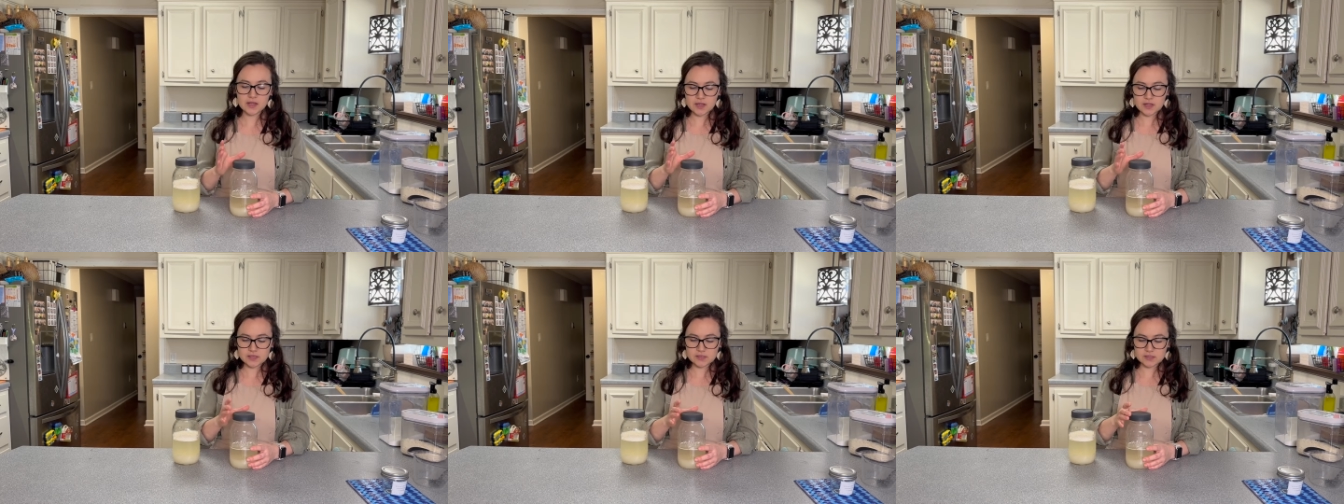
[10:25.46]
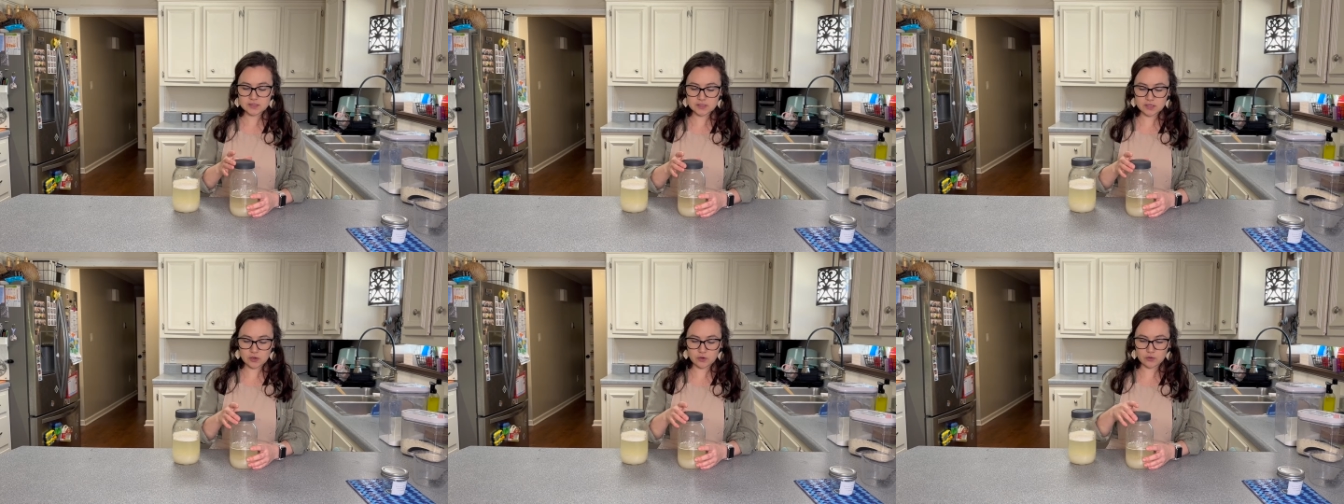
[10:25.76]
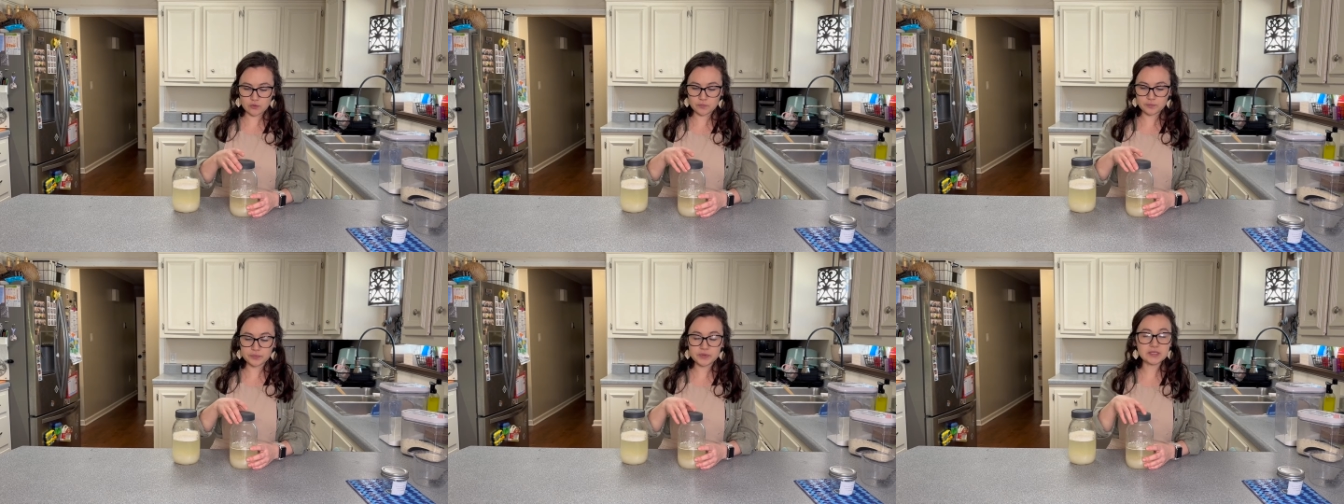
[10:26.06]

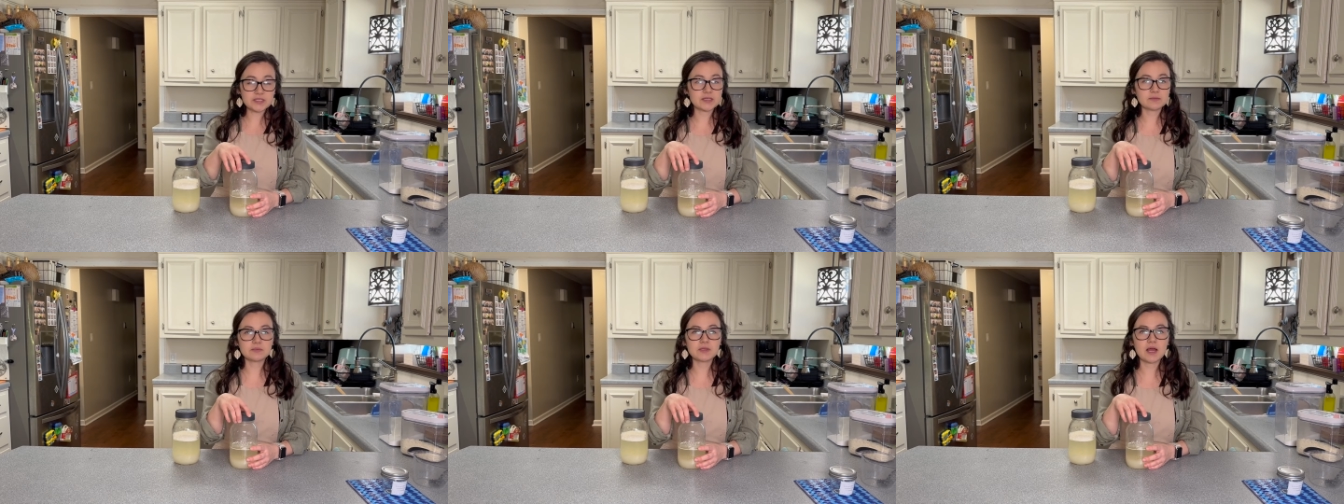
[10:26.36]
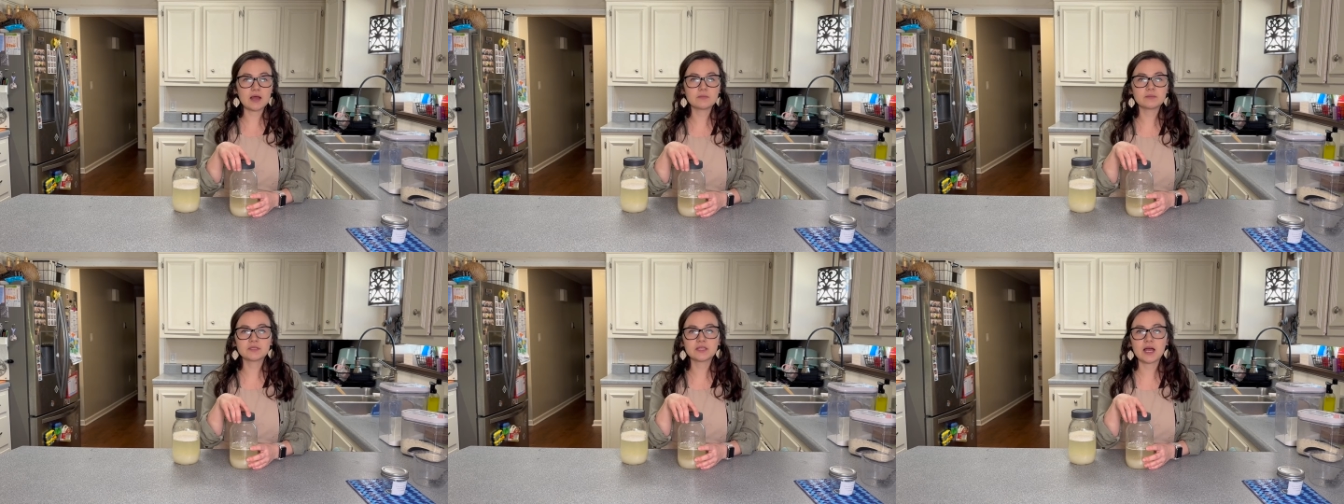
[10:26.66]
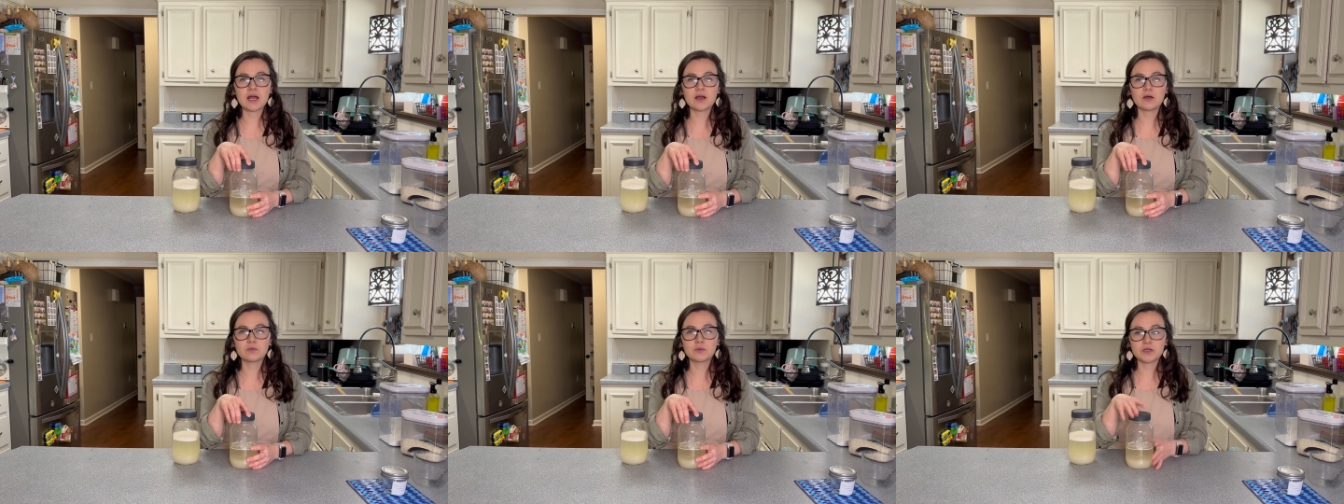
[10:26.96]
So sometimes
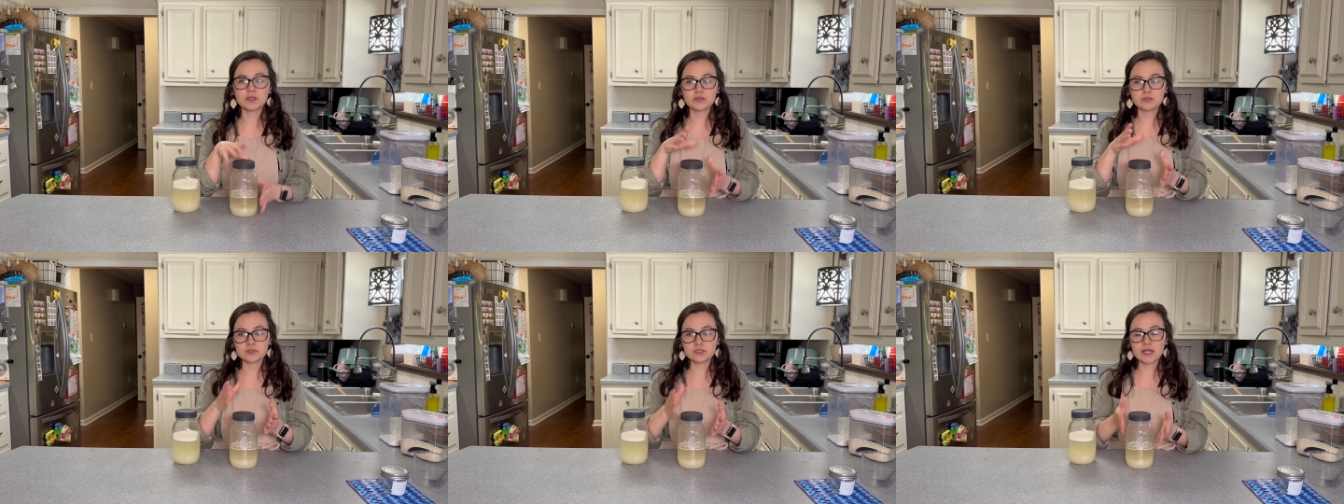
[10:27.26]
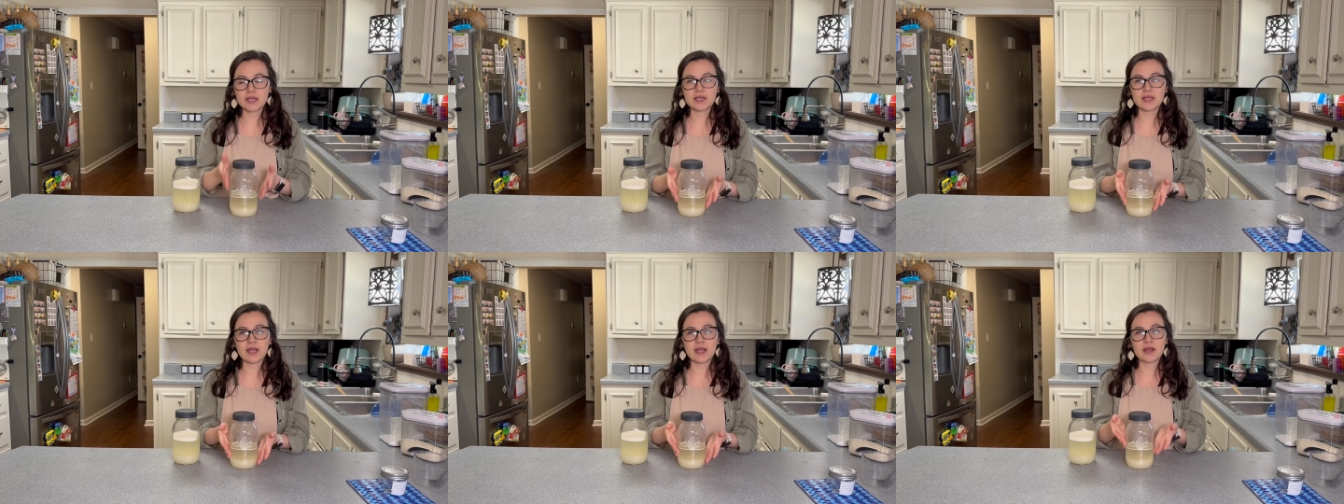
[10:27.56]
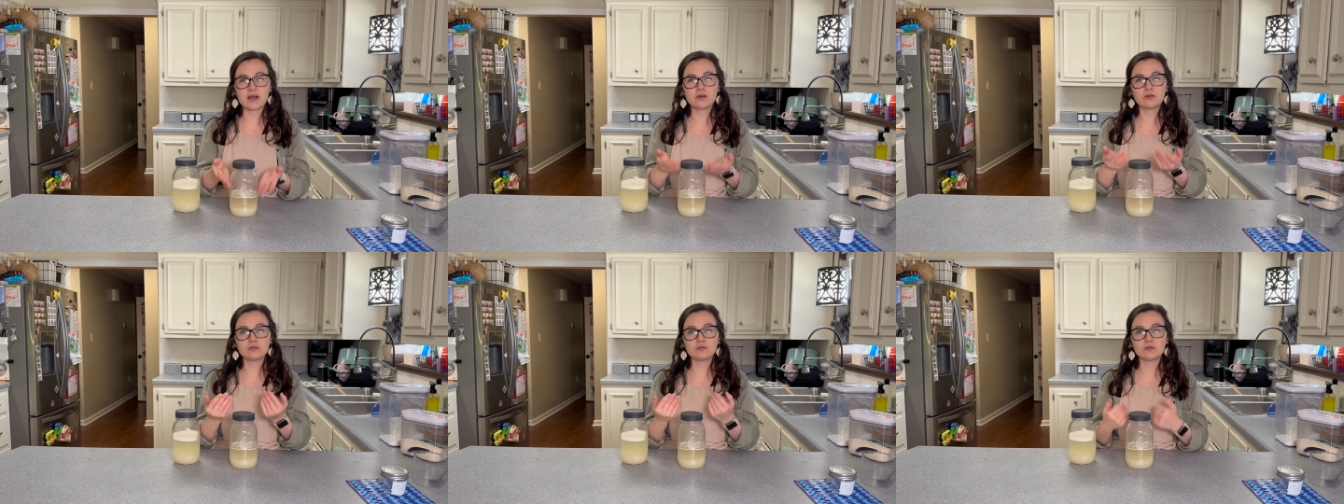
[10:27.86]
I will take
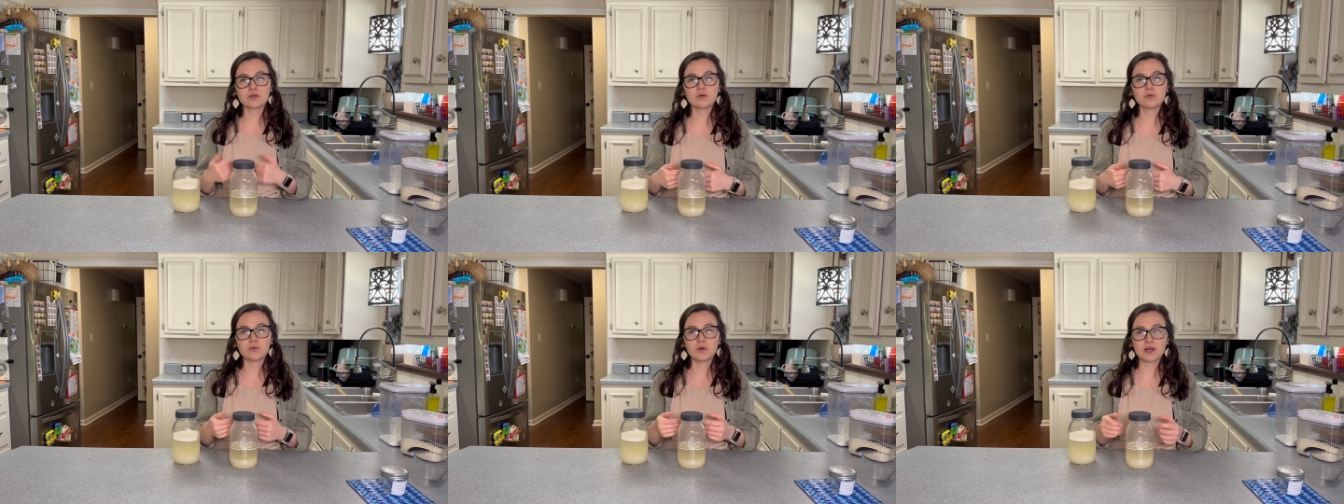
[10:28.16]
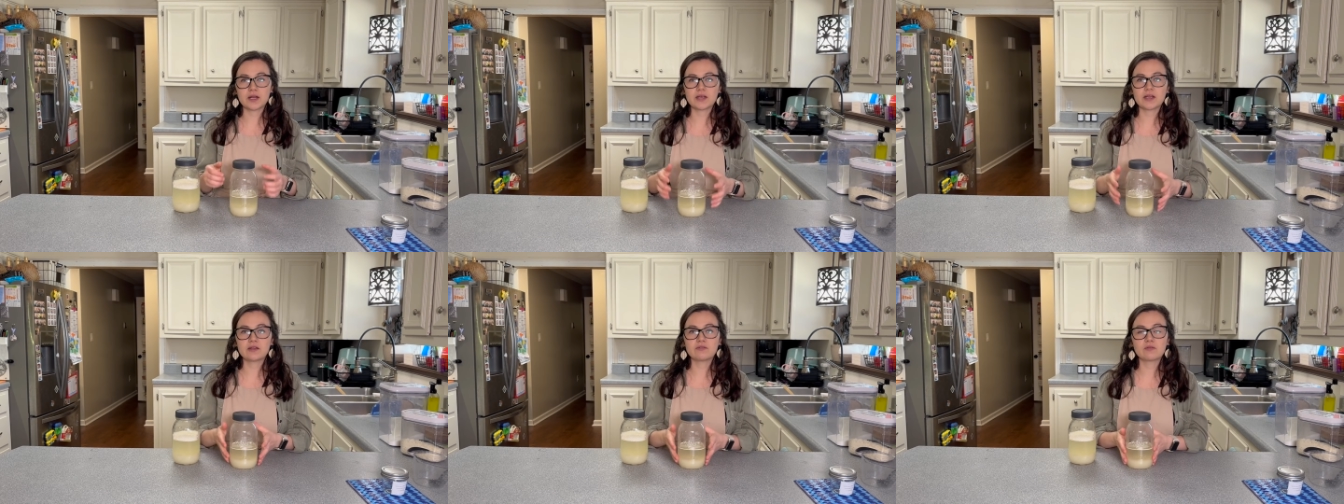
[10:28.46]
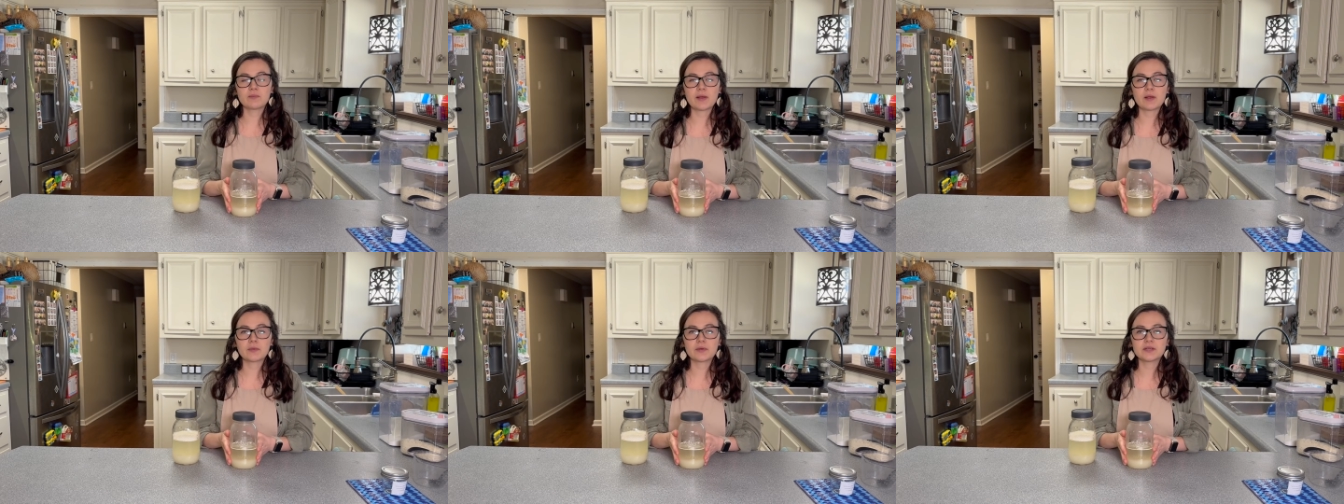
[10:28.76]
out what I need for
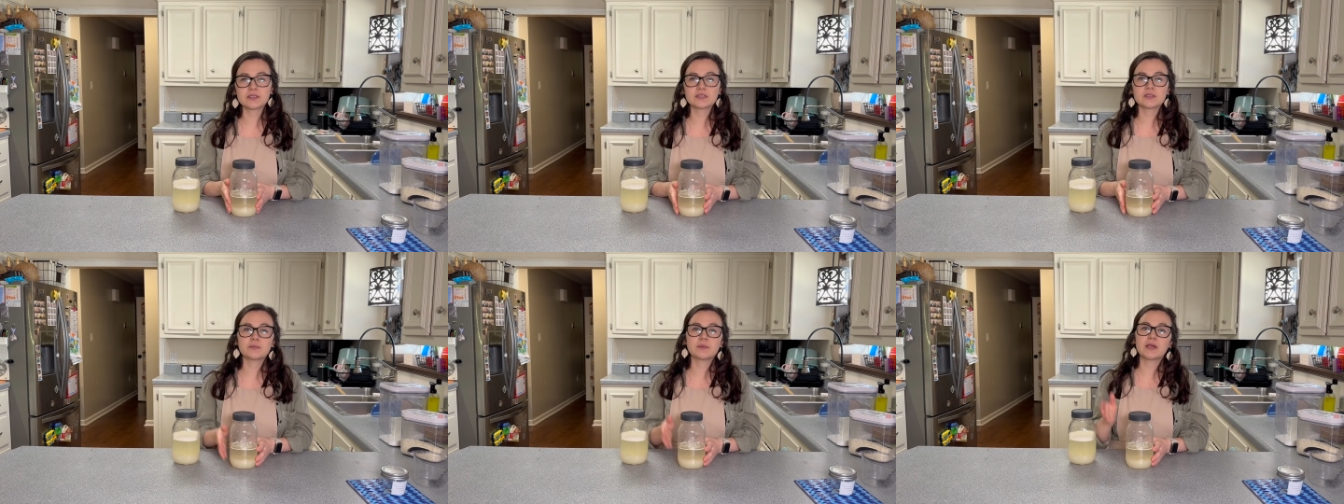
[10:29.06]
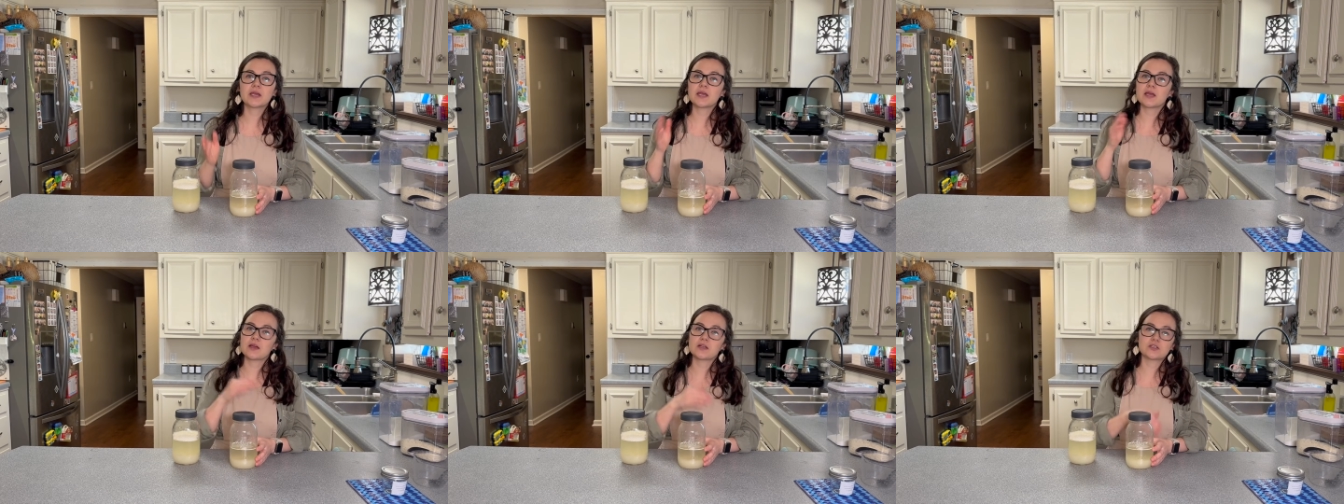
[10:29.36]
my recipe,